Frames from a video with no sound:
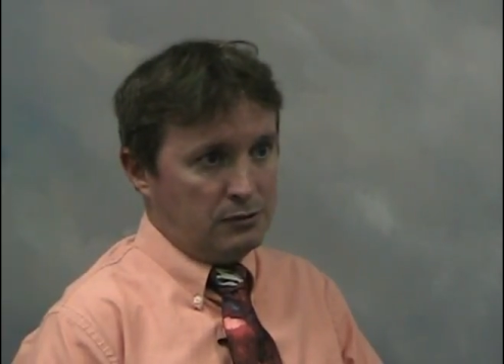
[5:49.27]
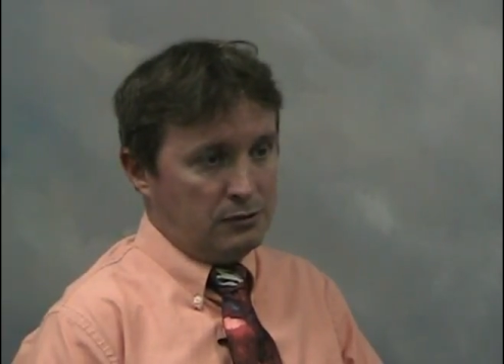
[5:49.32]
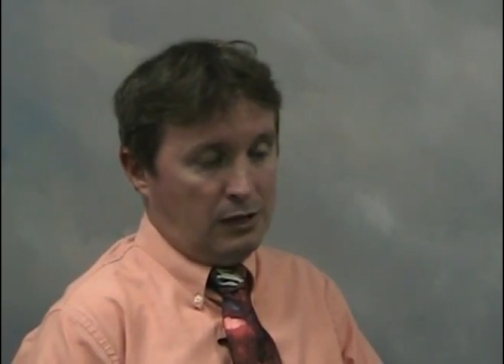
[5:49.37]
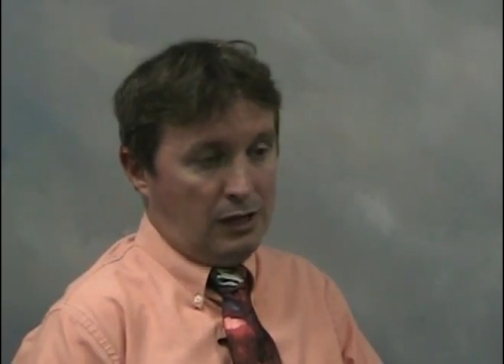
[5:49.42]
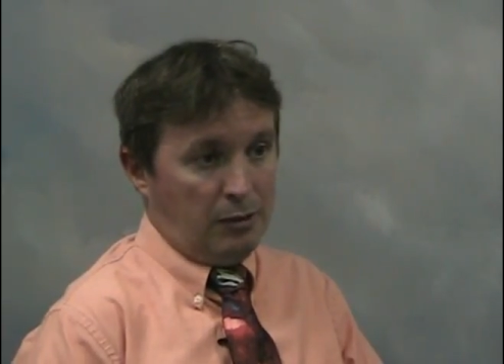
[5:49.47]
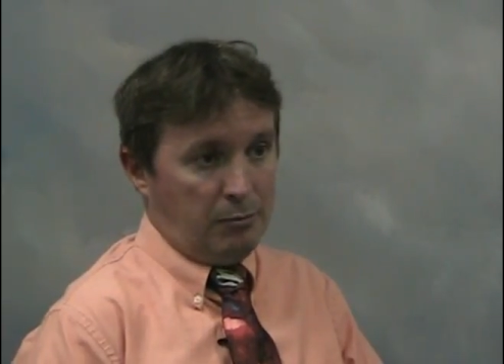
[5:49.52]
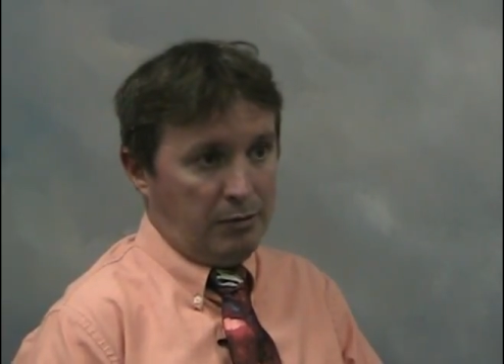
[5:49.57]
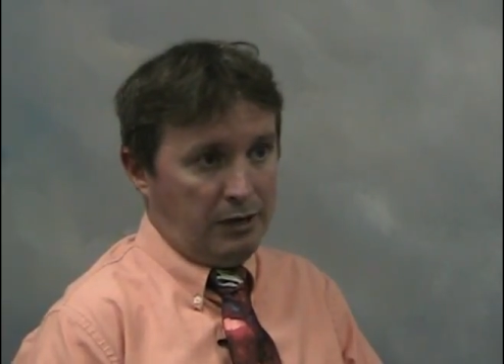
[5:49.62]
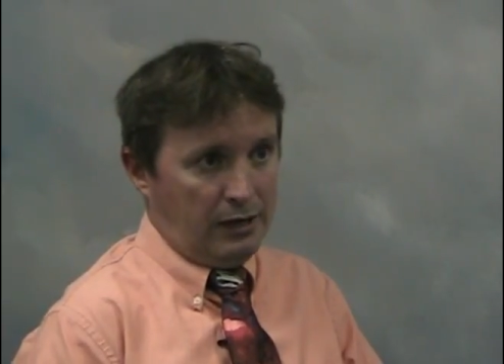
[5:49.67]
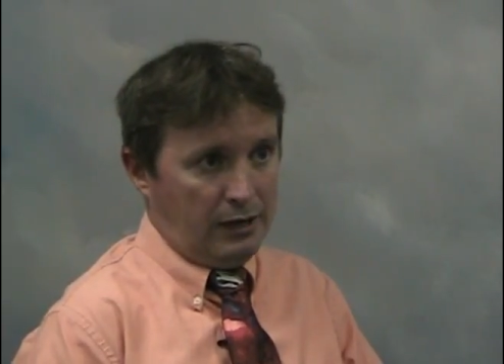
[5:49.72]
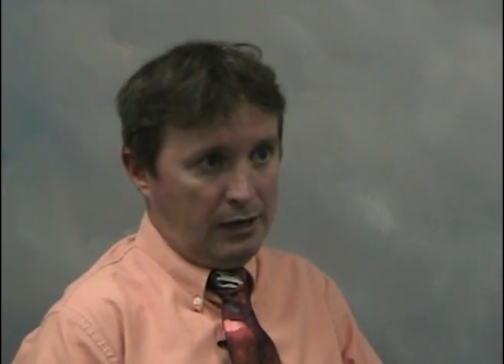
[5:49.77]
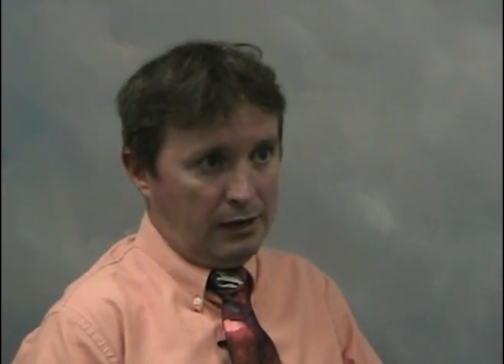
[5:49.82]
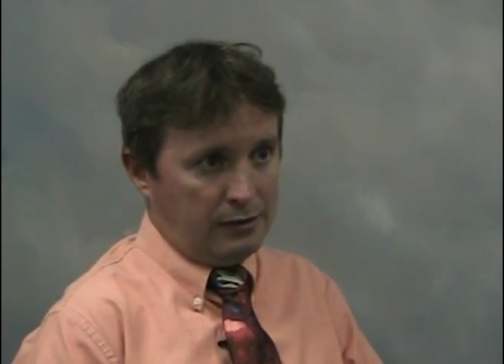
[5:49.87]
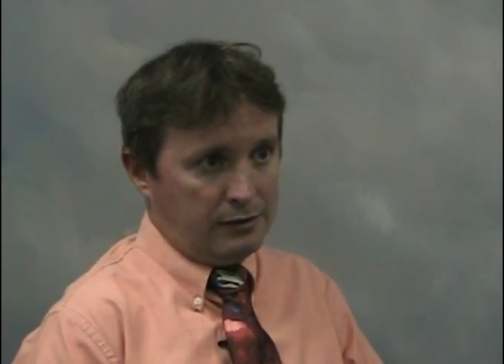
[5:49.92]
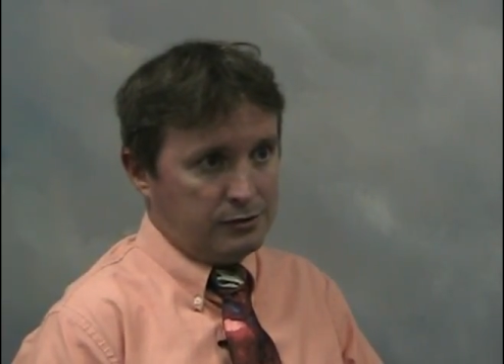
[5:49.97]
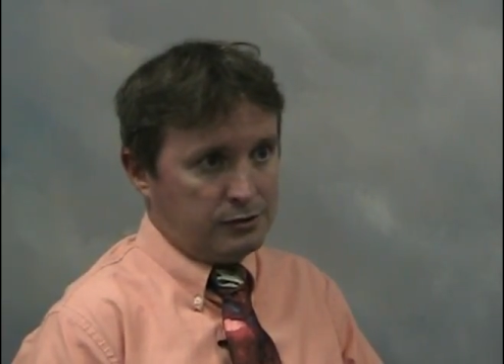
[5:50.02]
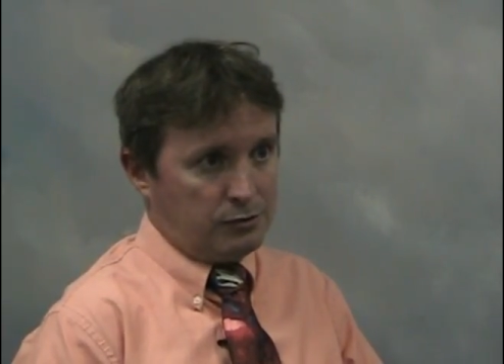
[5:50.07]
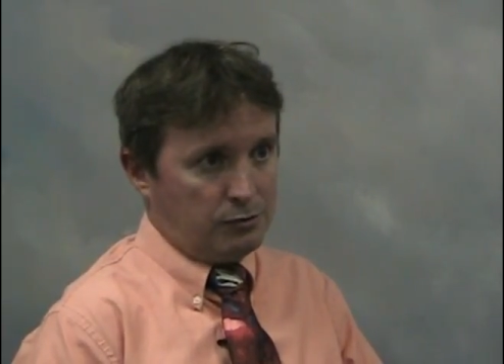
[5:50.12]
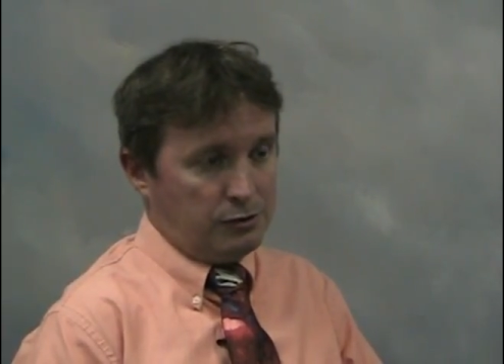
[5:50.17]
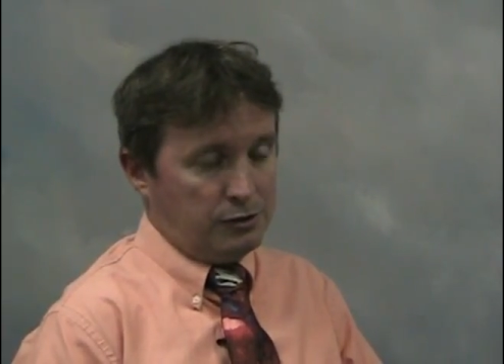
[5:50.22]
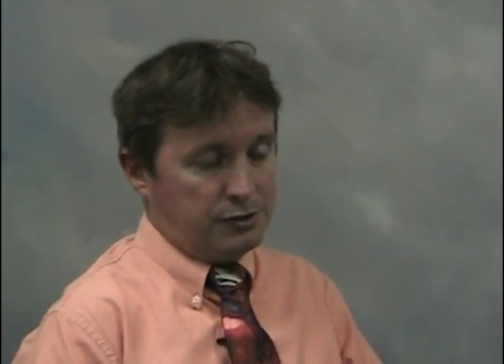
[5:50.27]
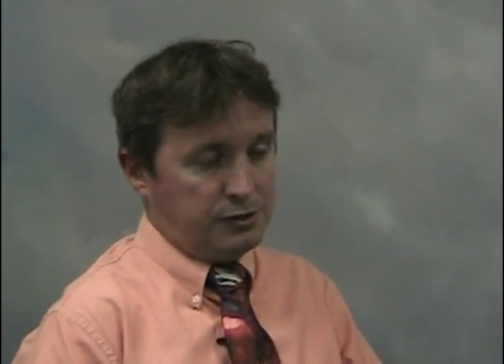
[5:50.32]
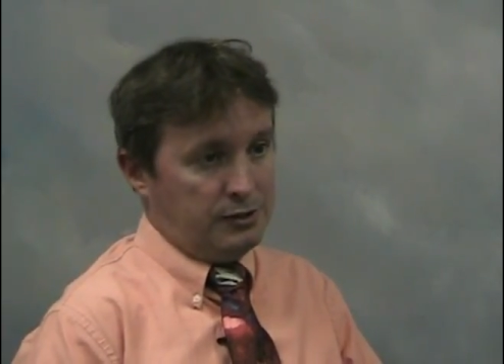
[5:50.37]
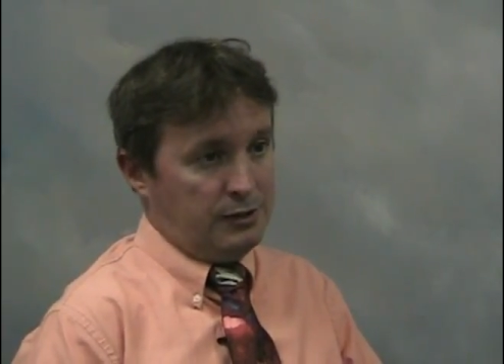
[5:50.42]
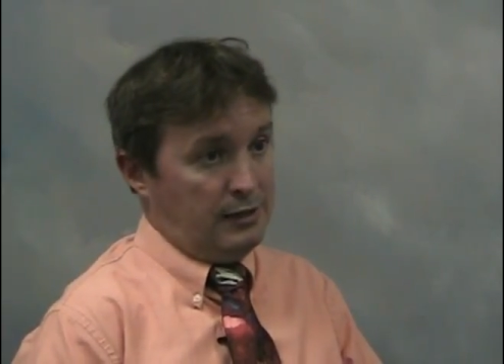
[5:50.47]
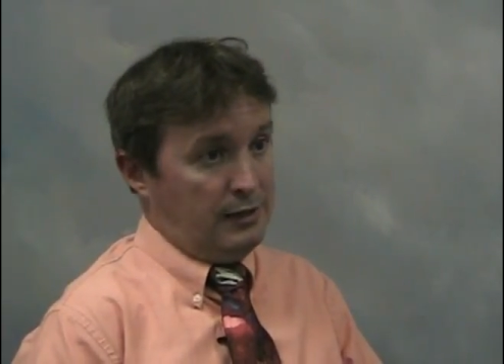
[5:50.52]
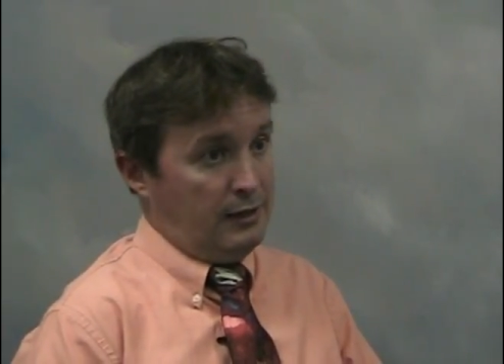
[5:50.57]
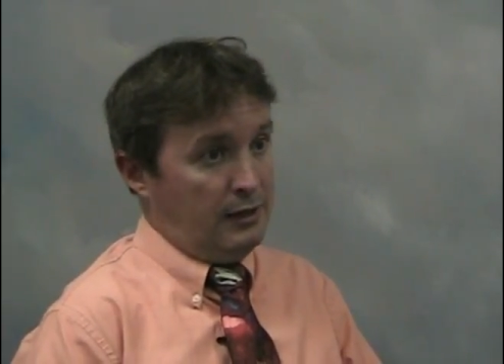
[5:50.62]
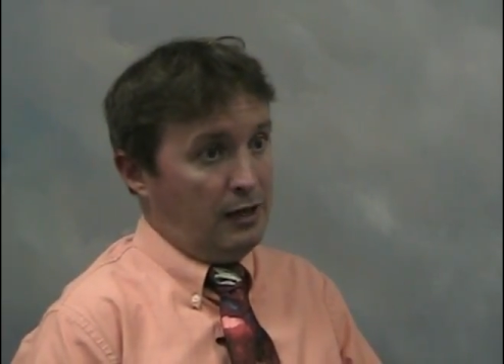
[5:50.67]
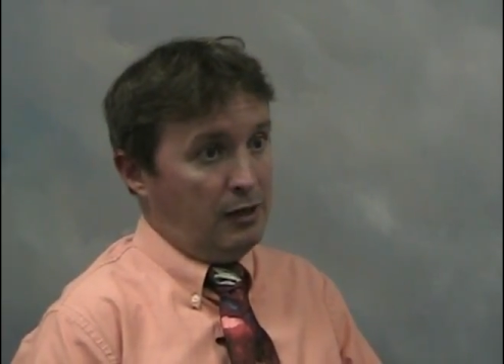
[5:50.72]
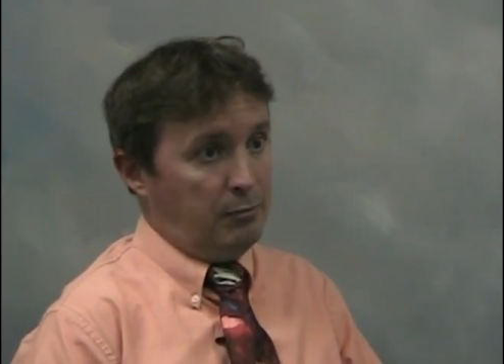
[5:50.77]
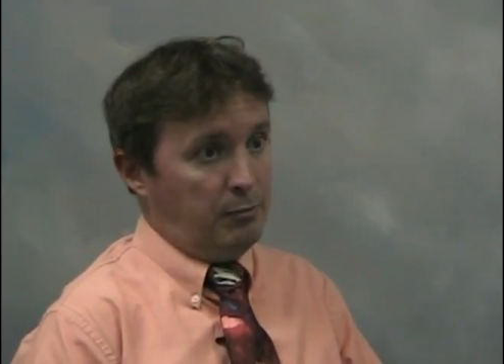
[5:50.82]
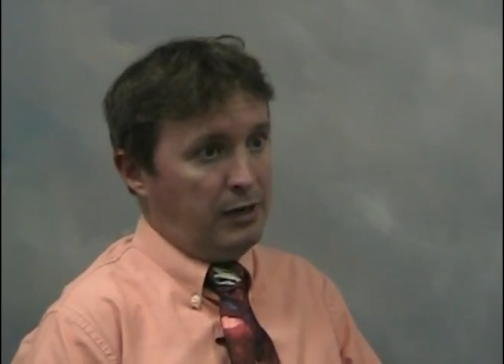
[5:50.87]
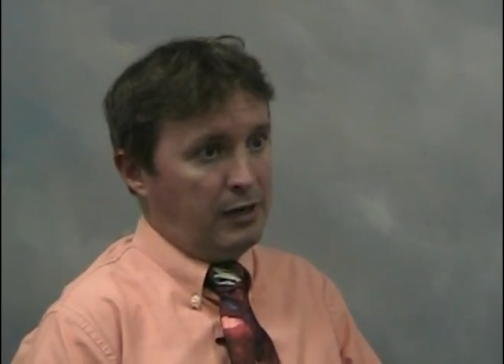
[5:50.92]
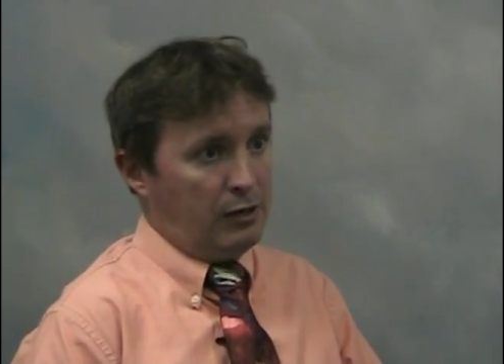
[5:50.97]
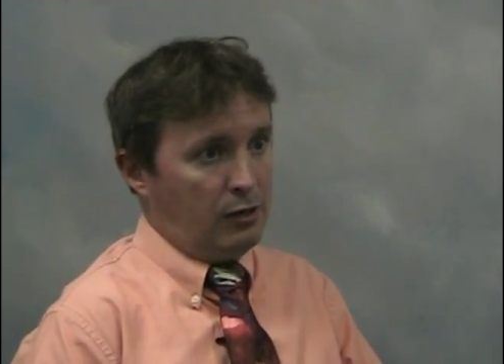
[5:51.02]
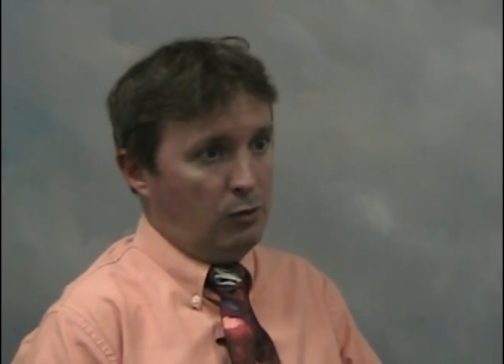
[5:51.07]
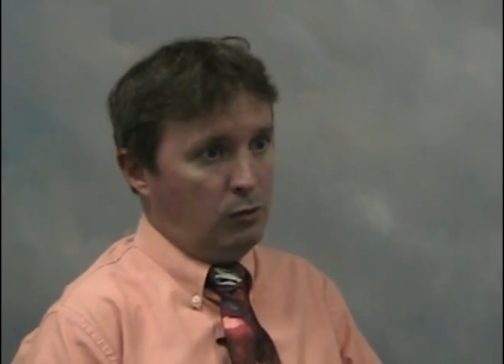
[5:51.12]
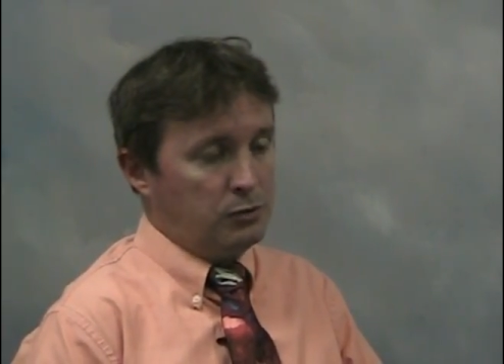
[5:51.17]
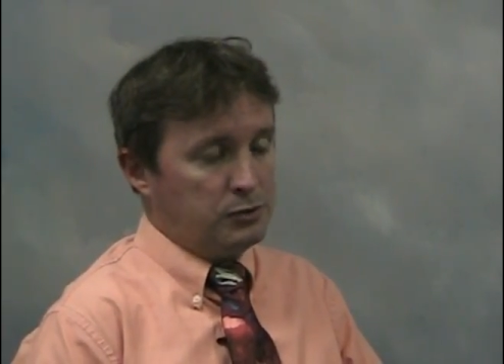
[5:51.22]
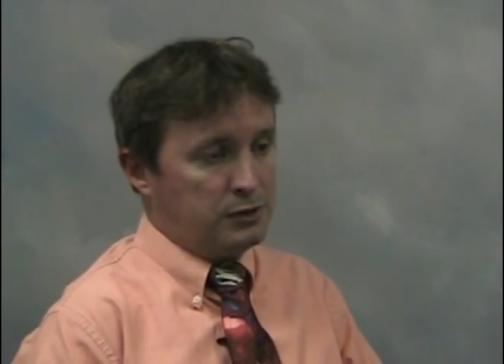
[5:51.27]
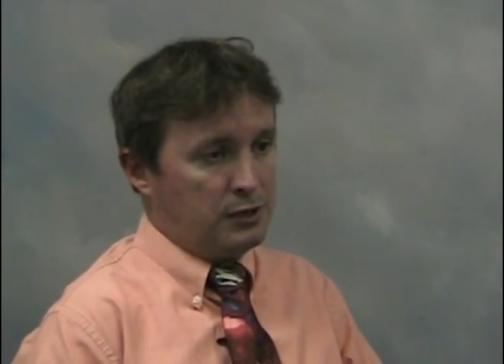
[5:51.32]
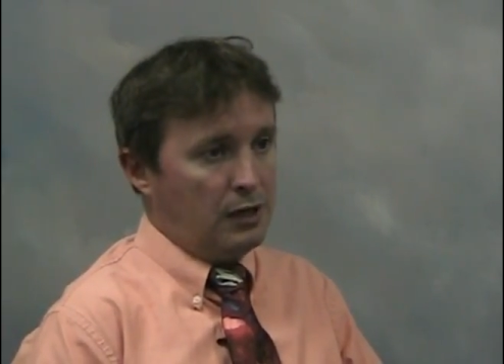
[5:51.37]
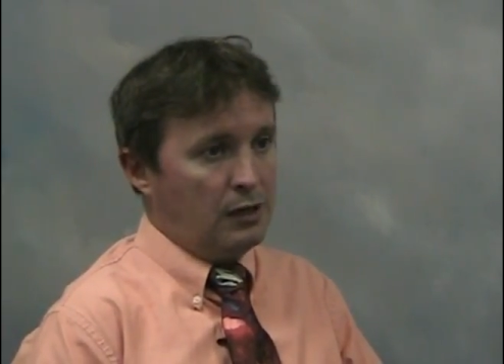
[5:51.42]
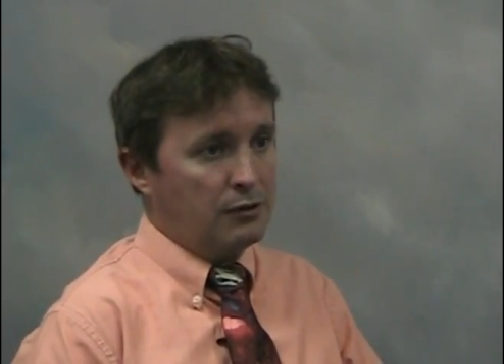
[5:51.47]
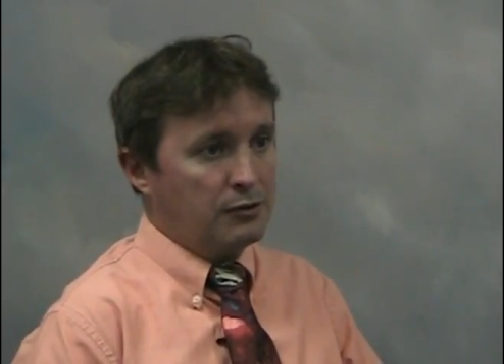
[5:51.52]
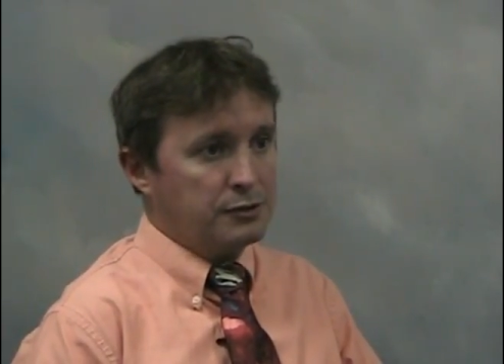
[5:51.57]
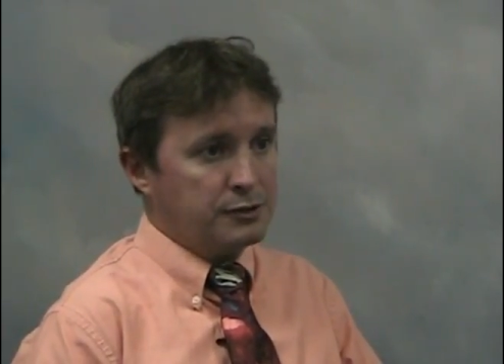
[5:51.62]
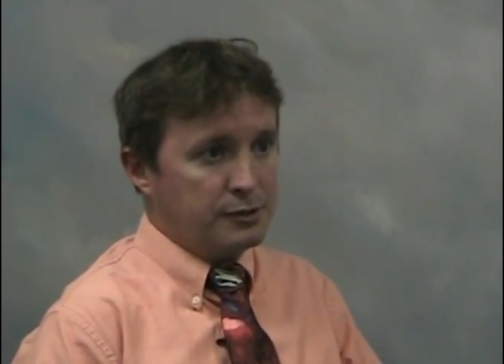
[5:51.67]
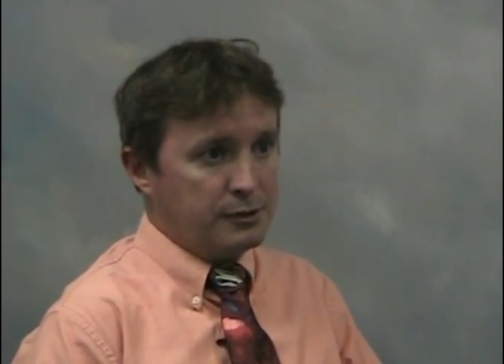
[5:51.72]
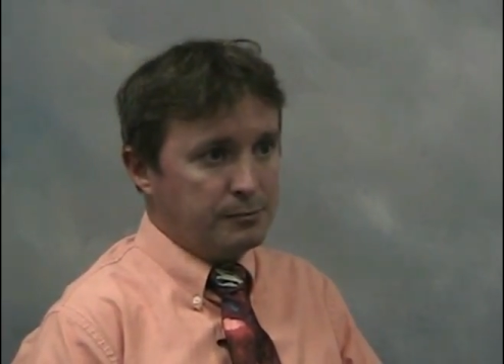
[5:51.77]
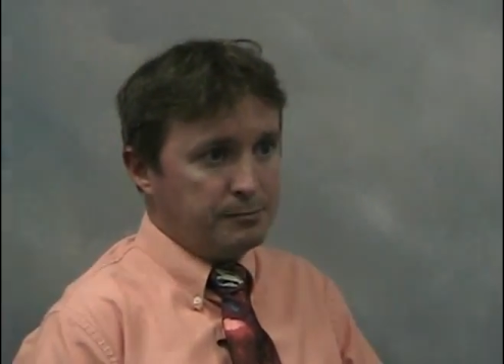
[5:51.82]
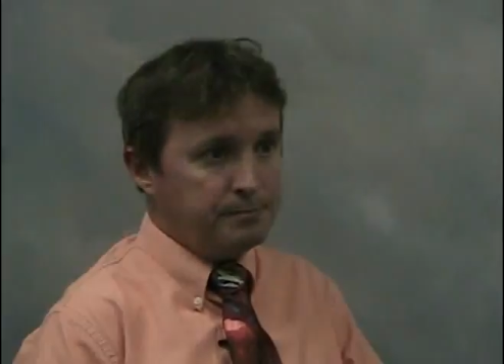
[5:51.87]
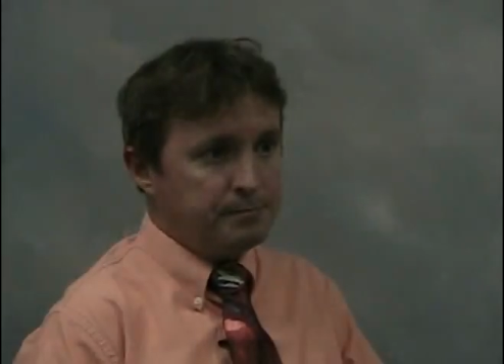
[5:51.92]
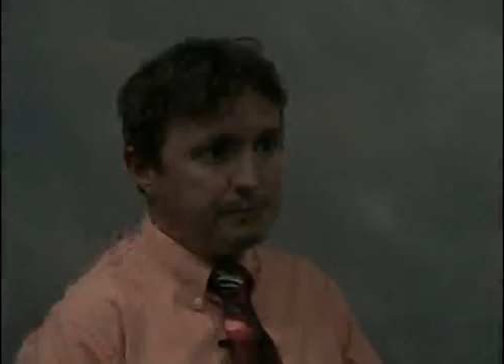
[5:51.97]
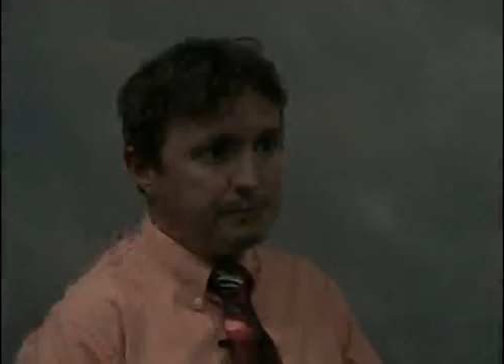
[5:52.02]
not by Athens Christian and not by Goals Scholarship.